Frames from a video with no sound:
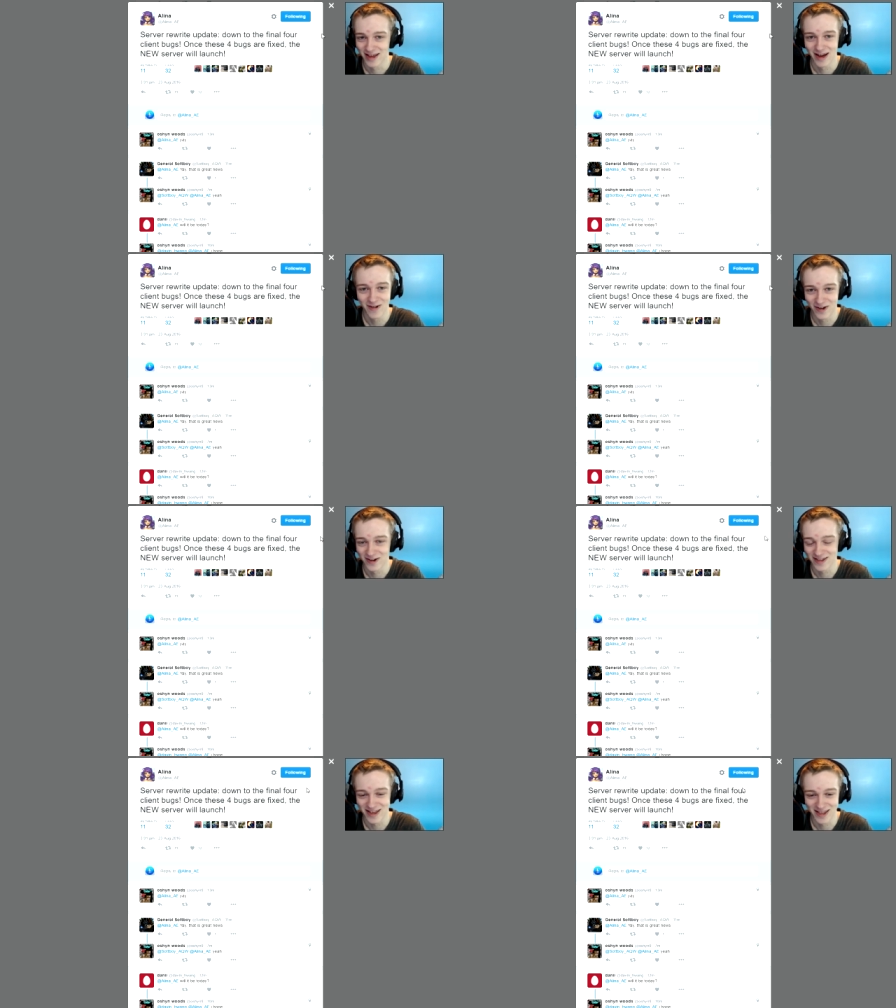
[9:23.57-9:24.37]
How
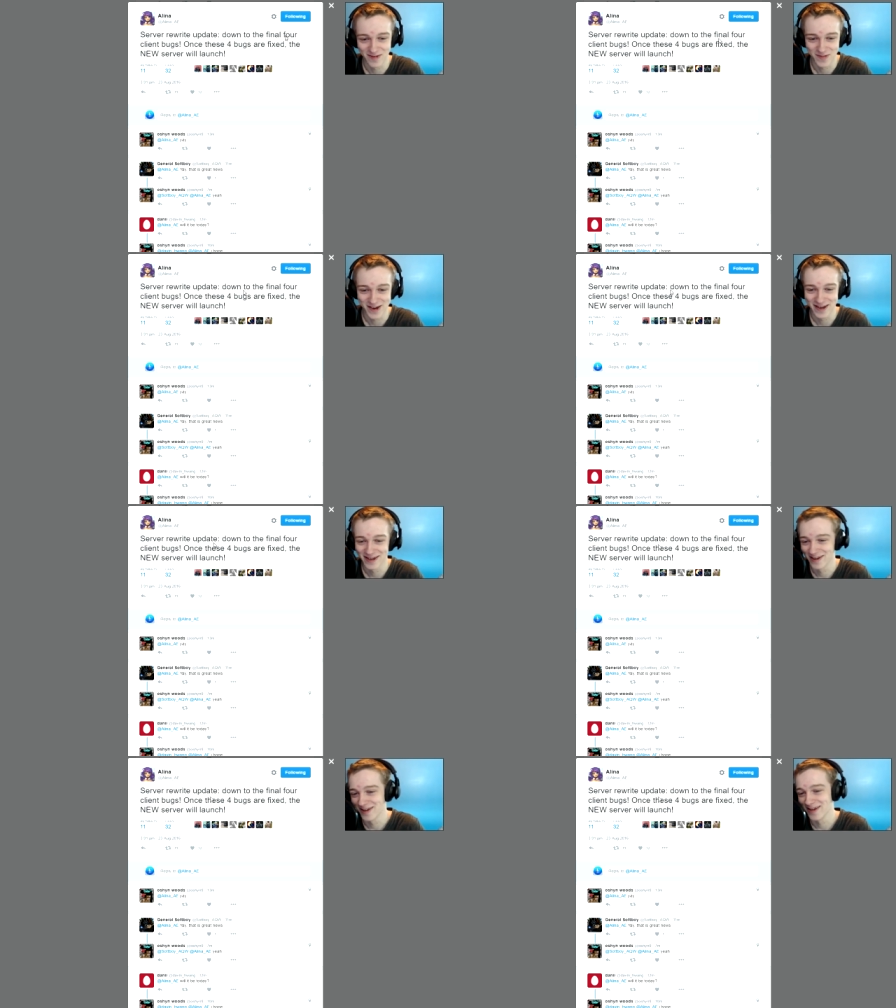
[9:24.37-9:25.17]
hard can that
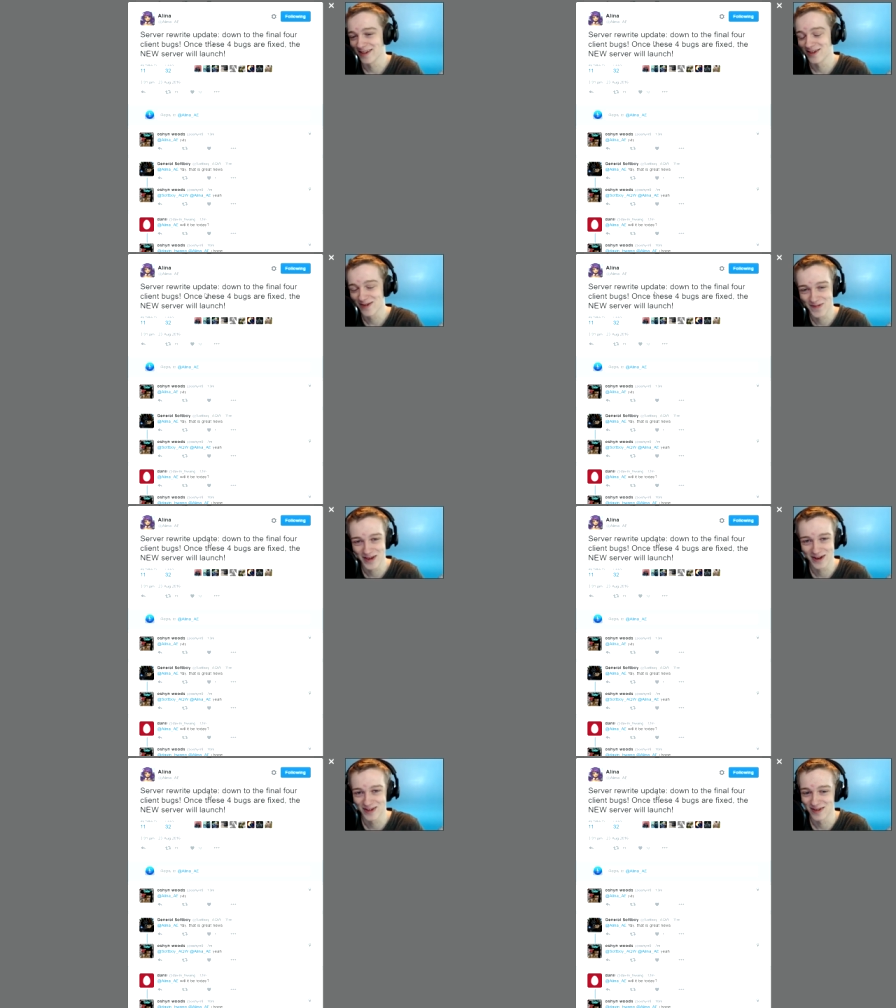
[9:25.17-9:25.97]
be? It should
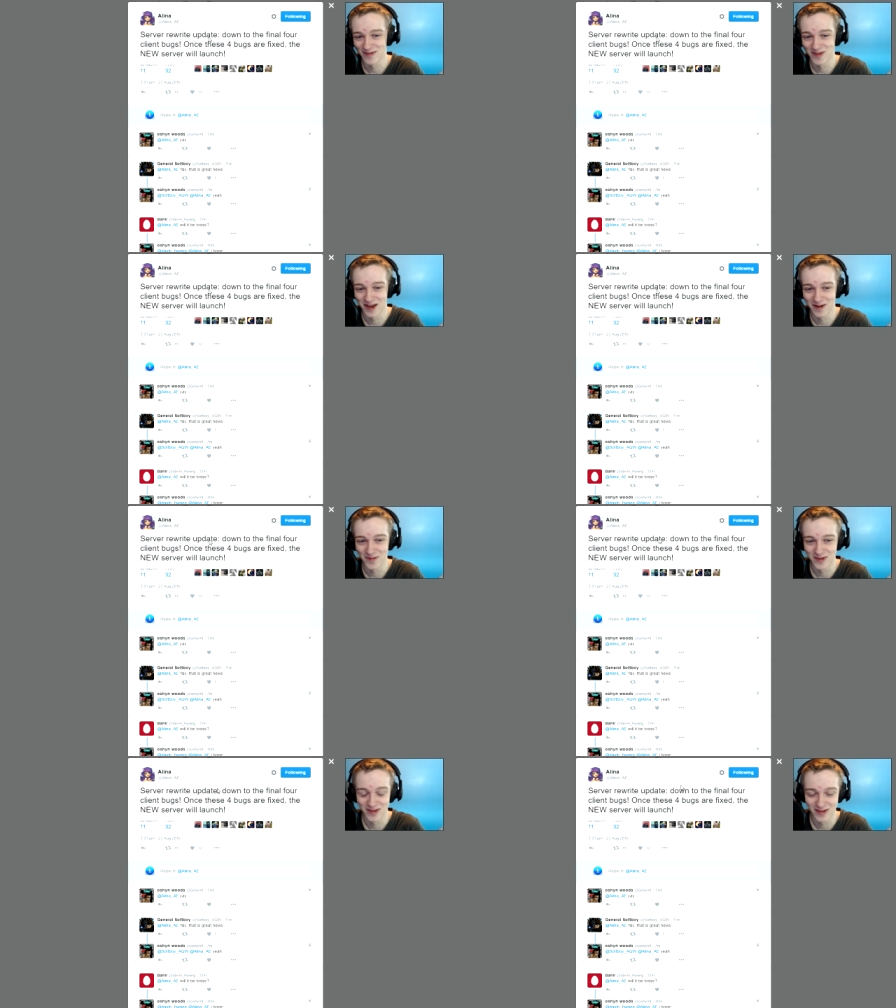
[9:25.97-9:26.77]
be out
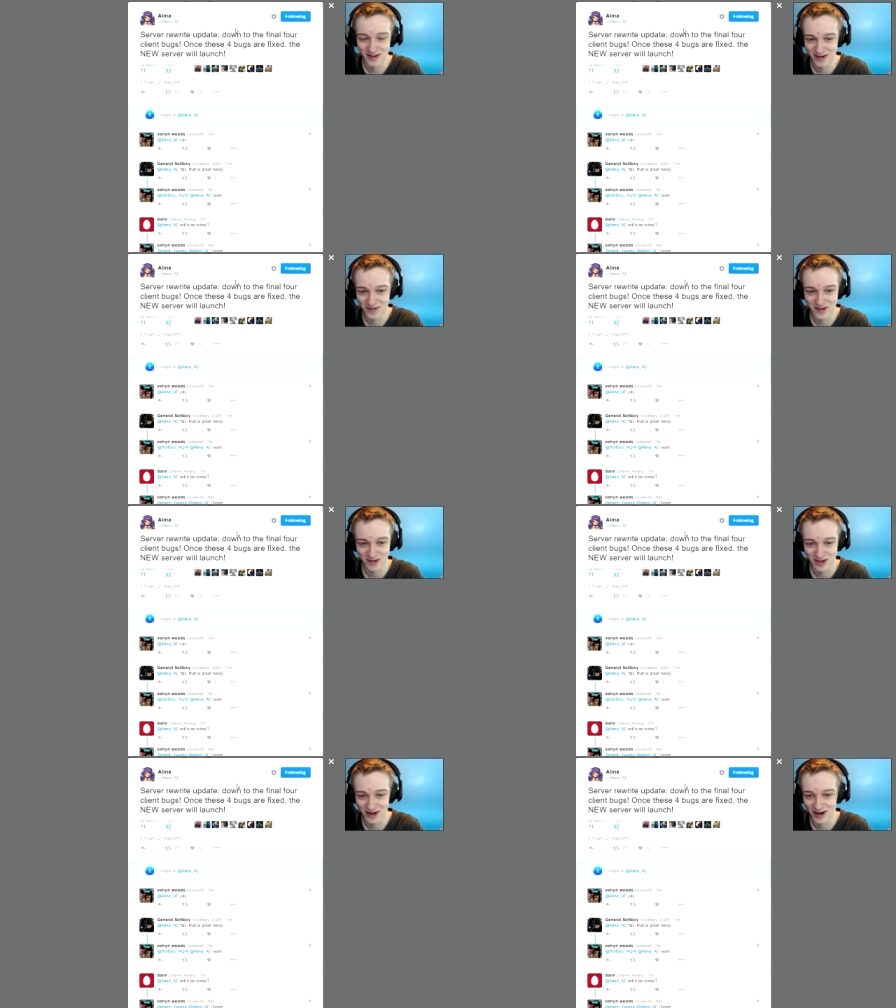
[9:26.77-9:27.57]
sometime in the near
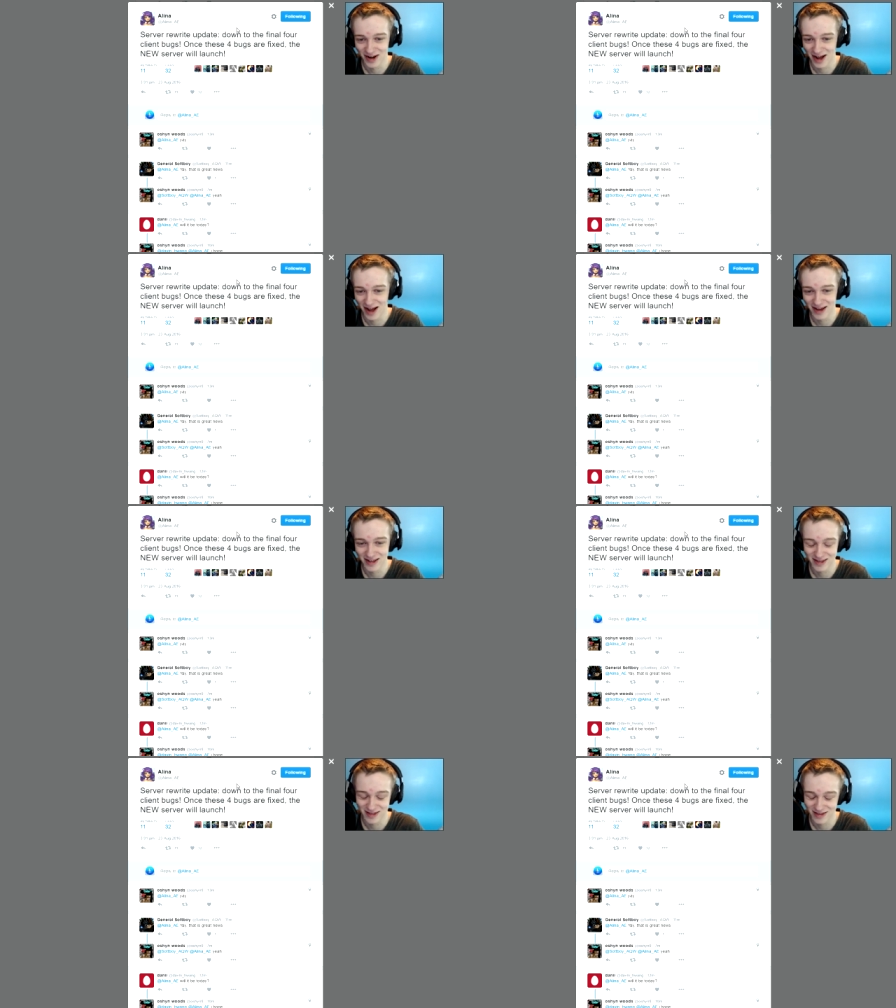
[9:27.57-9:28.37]
future. I,
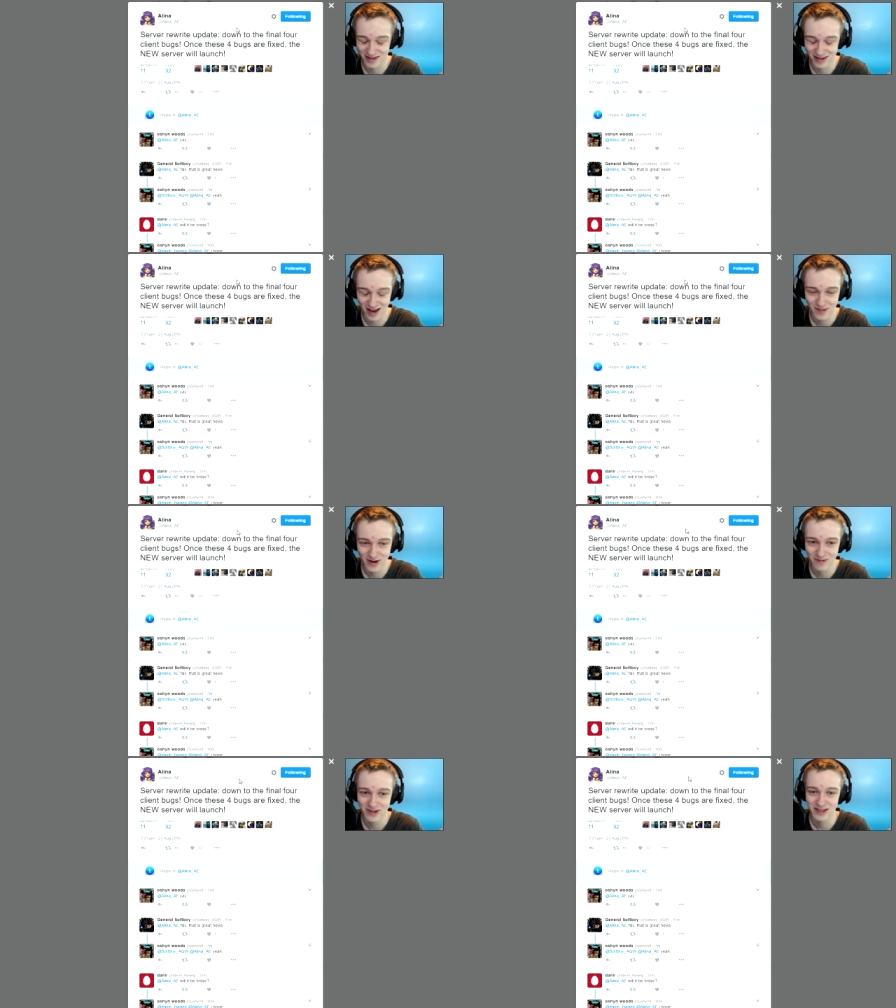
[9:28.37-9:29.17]
I'm
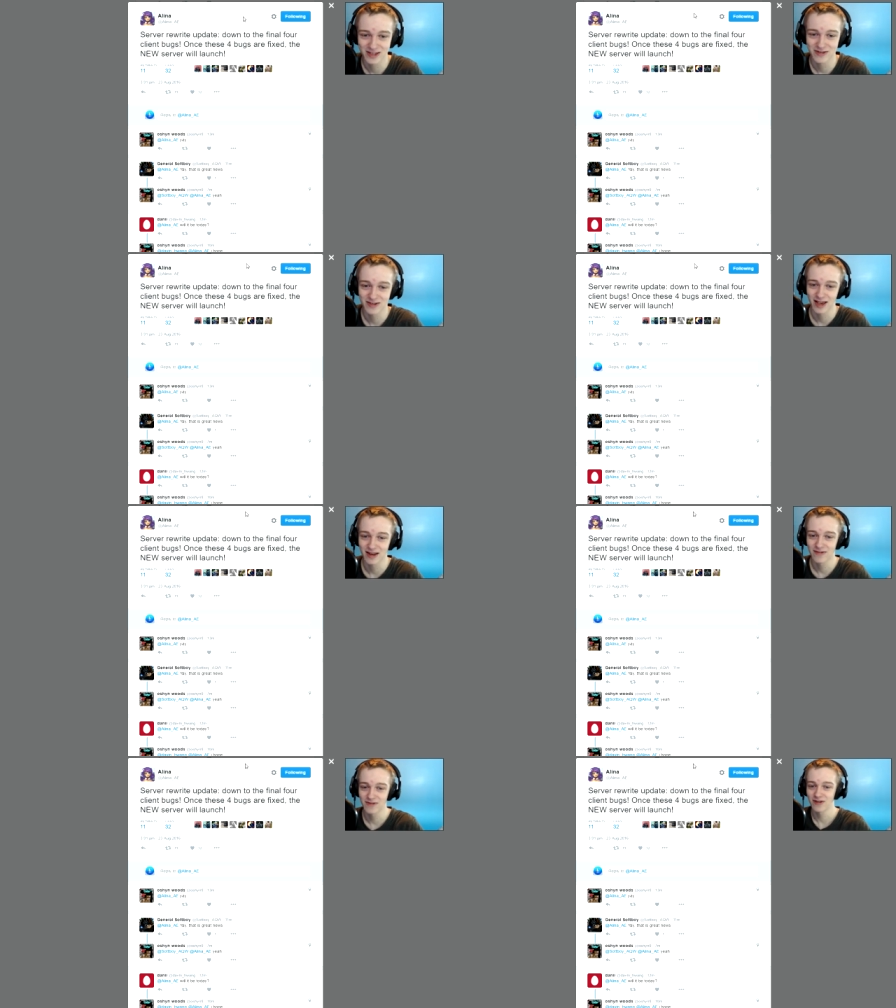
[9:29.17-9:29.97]
not really too
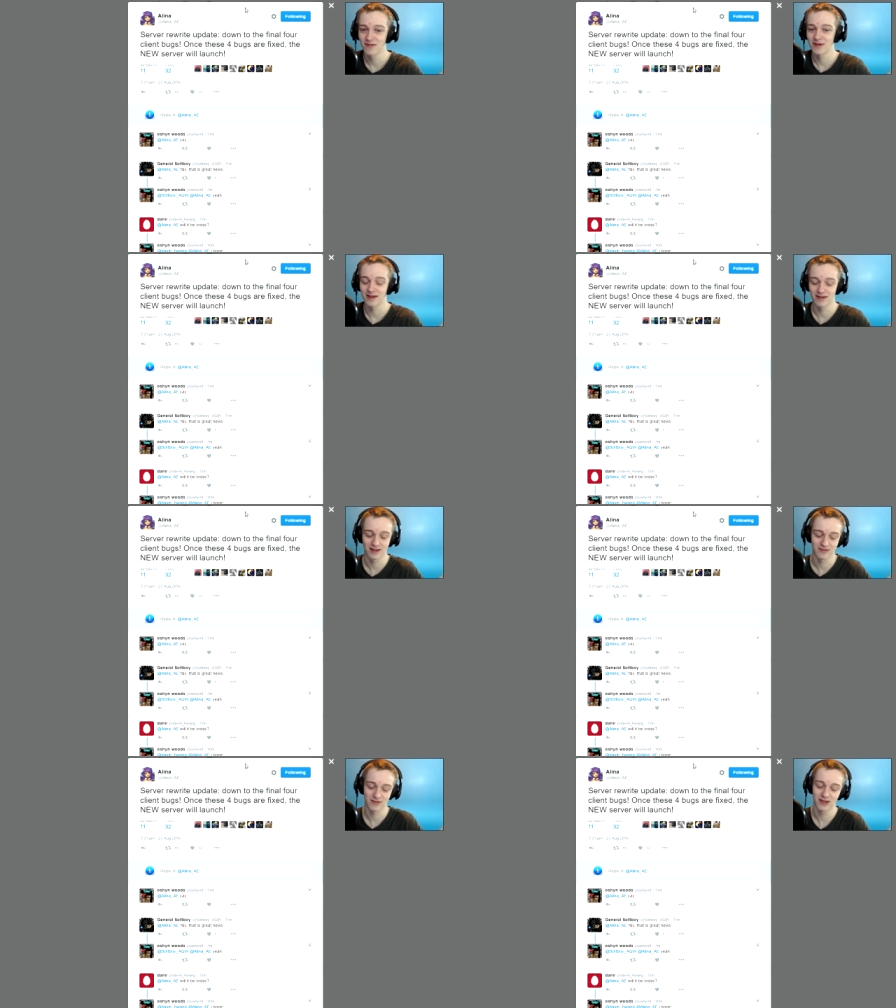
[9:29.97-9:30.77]
excited for it because
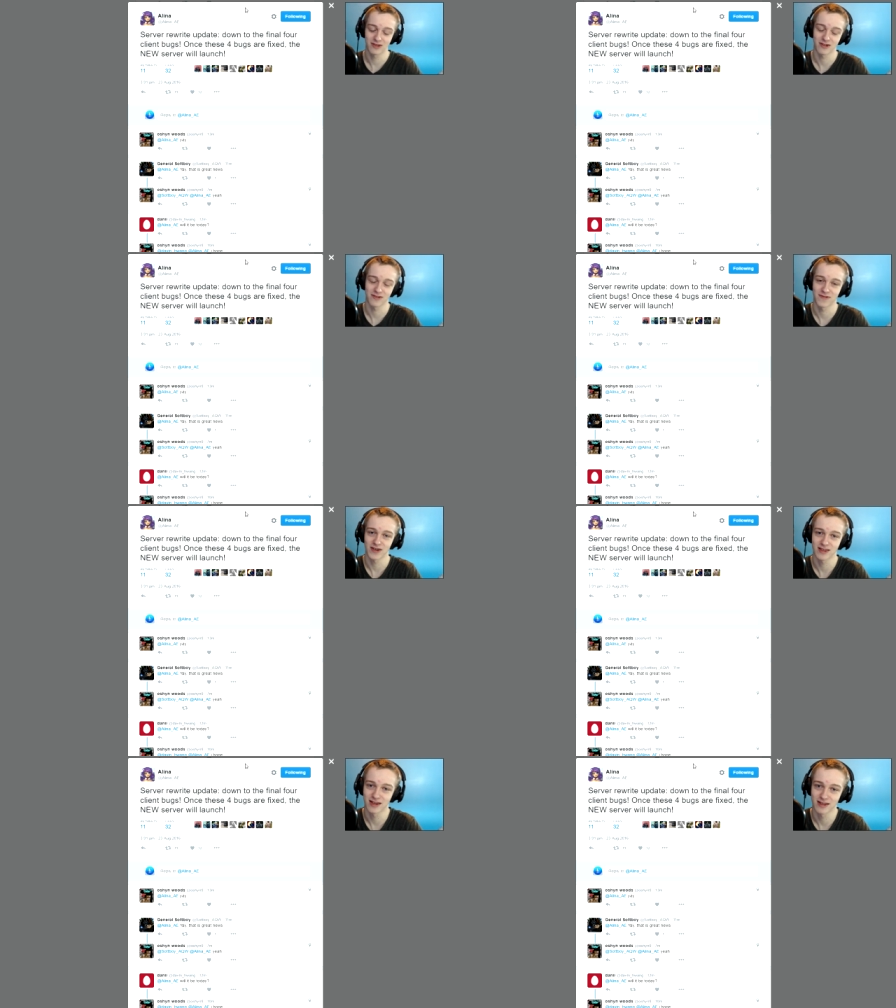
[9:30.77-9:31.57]
it's really just
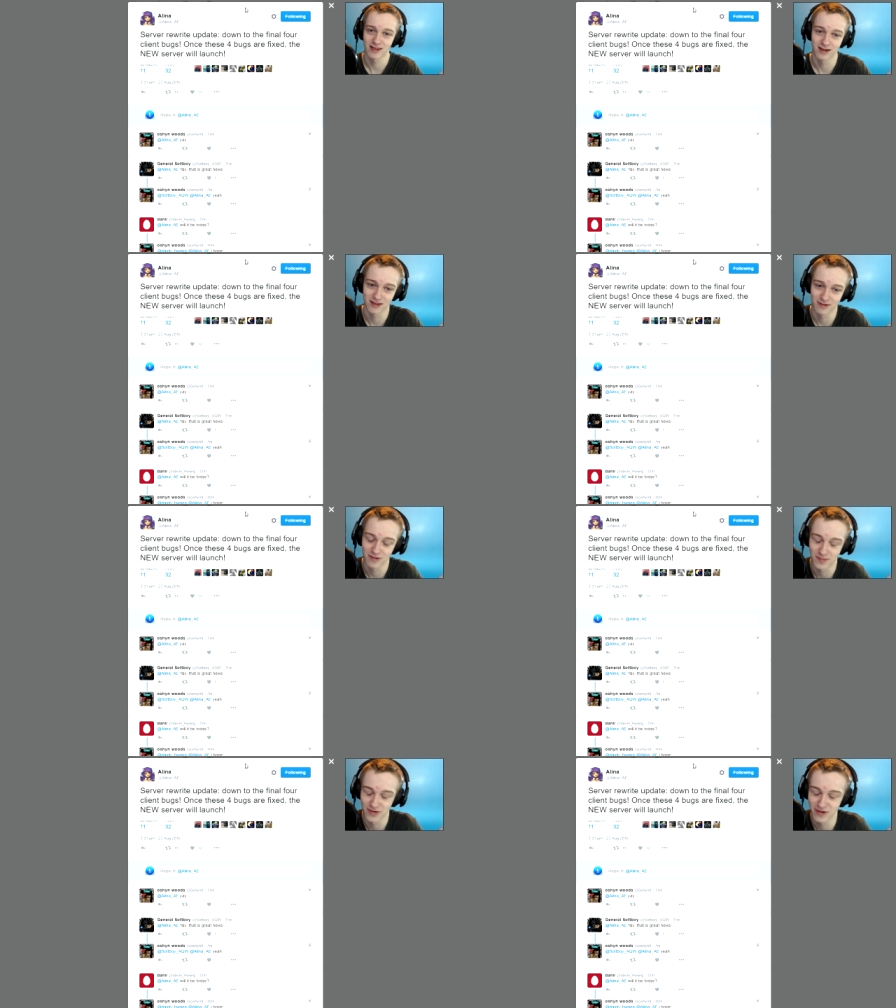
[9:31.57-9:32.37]
fixing things that
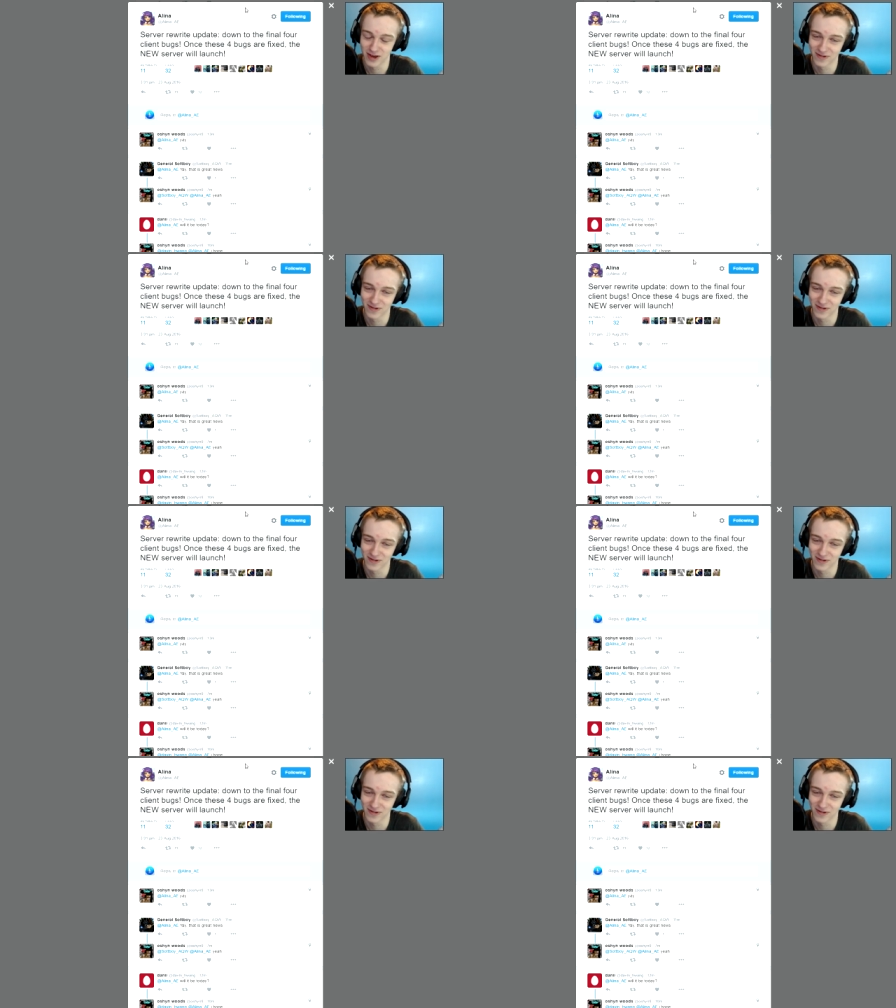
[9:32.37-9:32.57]
were broken